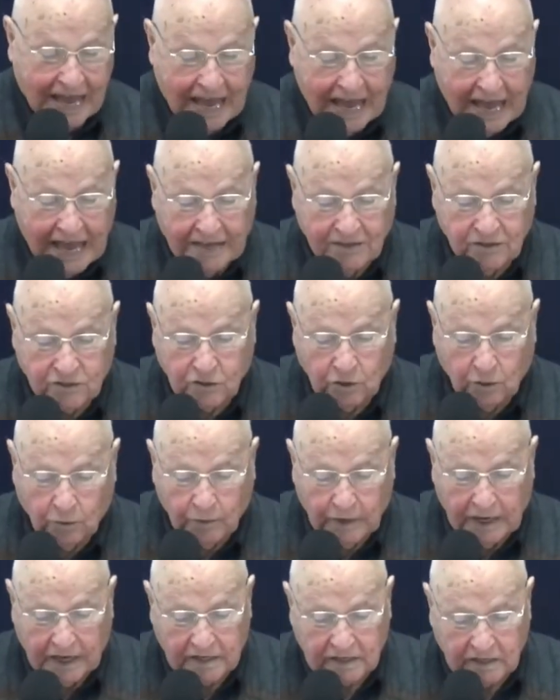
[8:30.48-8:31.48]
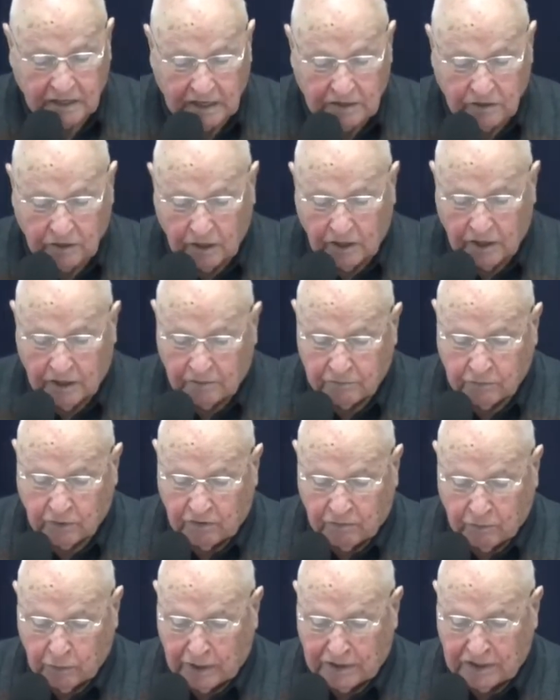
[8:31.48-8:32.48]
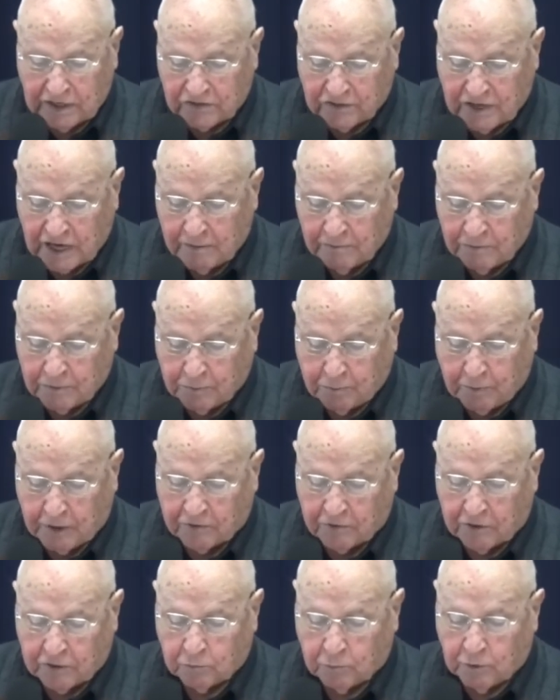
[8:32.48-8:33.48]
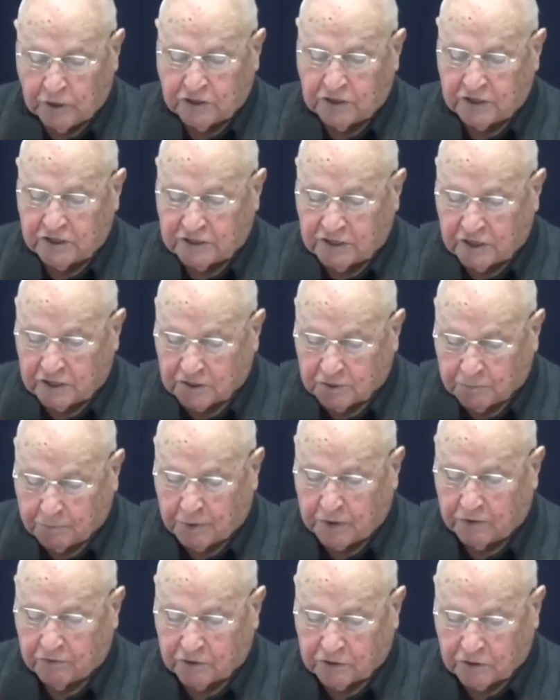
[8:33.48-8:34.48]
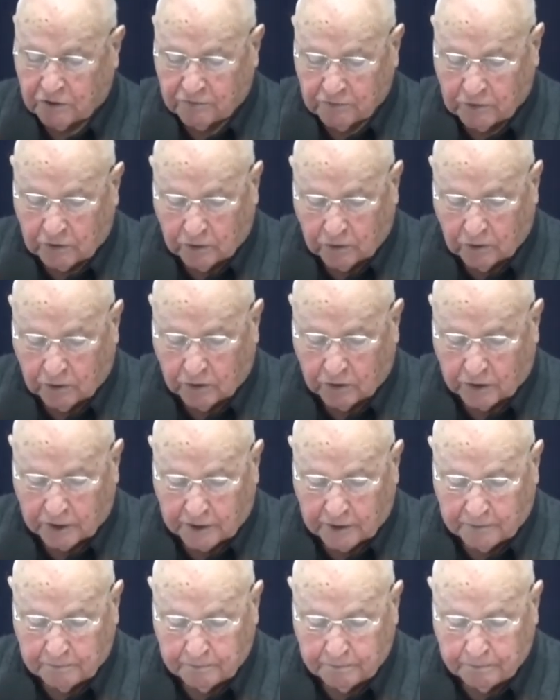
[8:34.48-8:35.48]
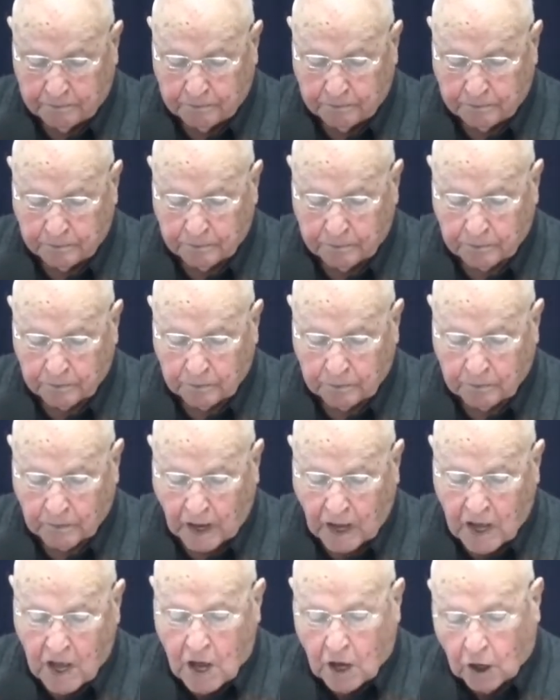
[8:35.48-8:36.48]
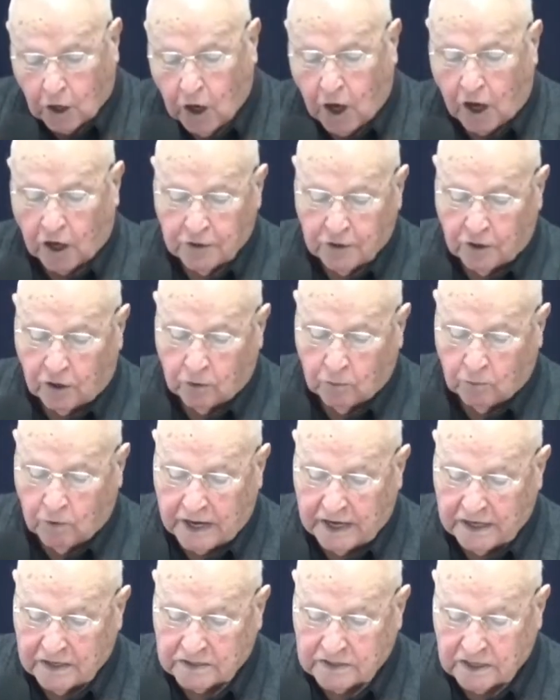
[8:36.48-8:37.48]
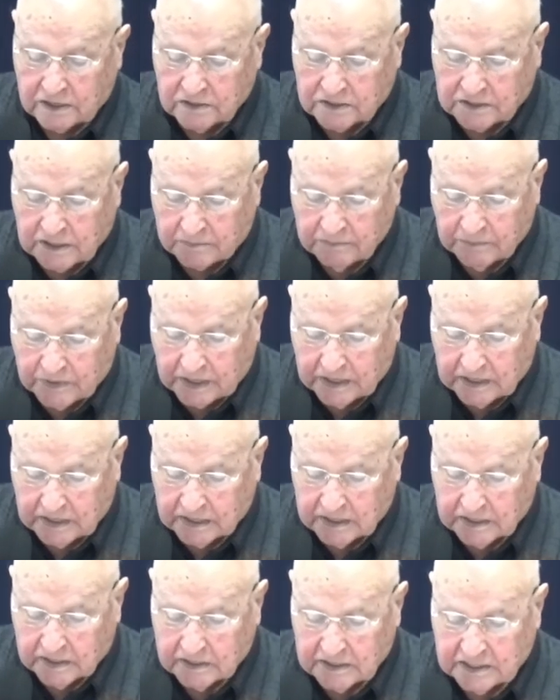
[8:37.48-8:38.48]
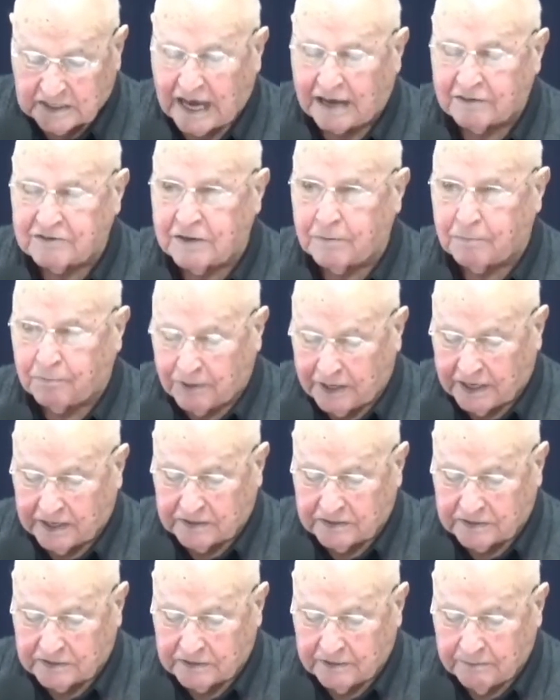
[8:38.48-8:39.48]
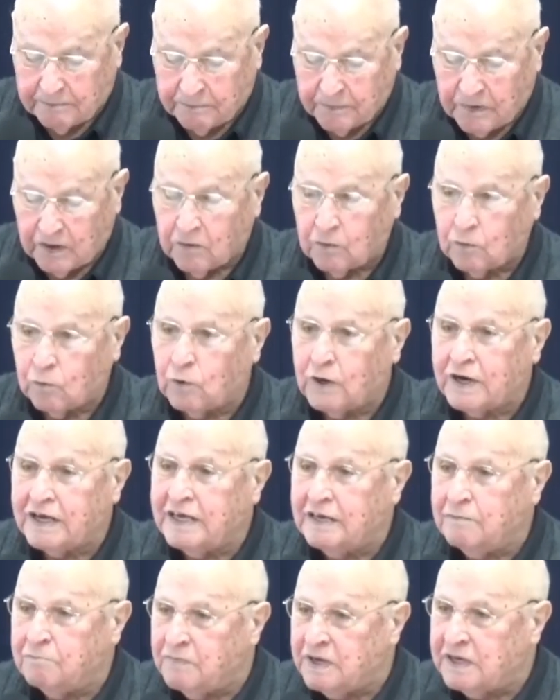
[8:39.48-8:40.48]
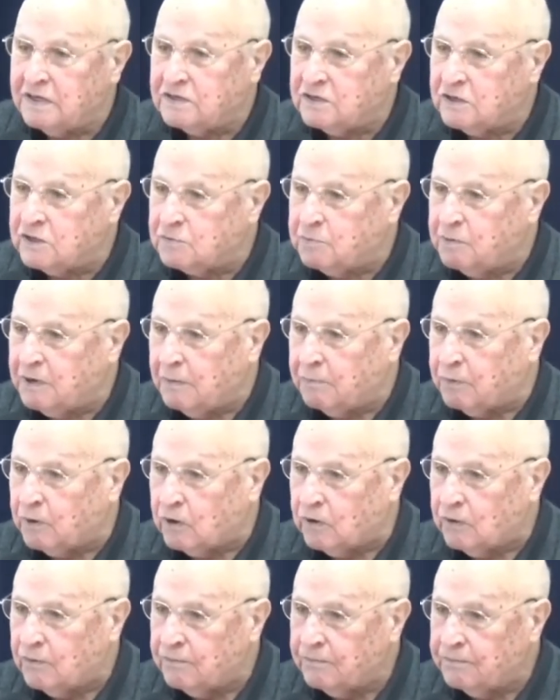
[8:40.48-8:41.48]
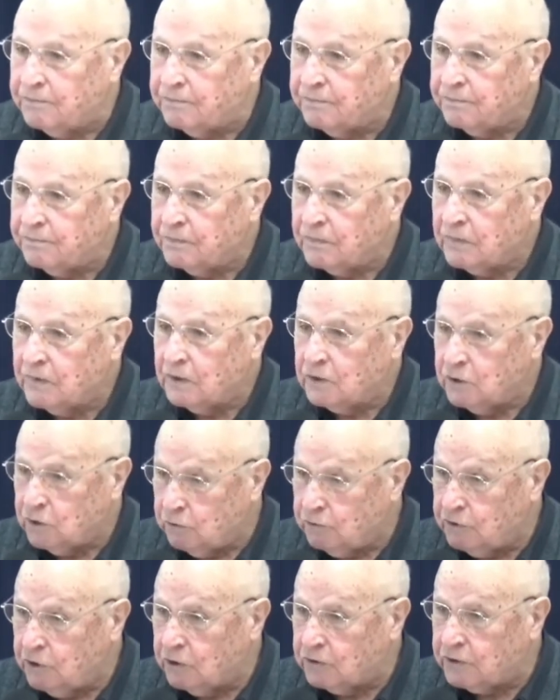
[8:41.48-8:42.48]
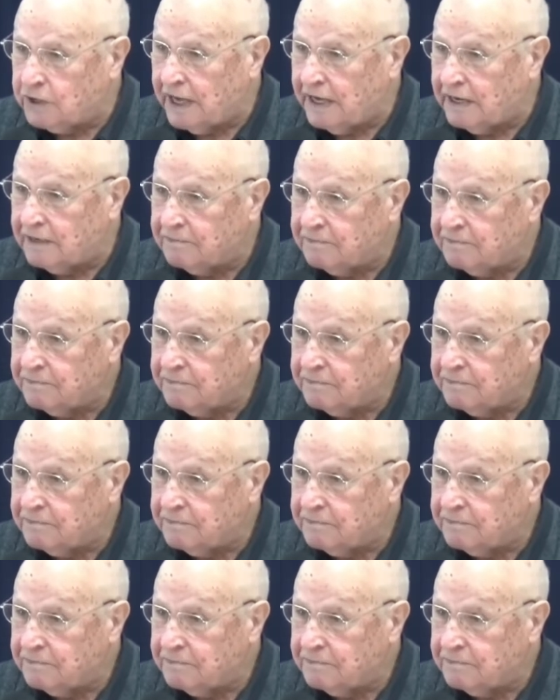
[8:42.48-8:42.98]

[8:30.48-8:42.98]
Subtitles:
And so we are the same Spirit, which is the Spirit of the Lord. God always has something, as a place where He meets His people. You know that?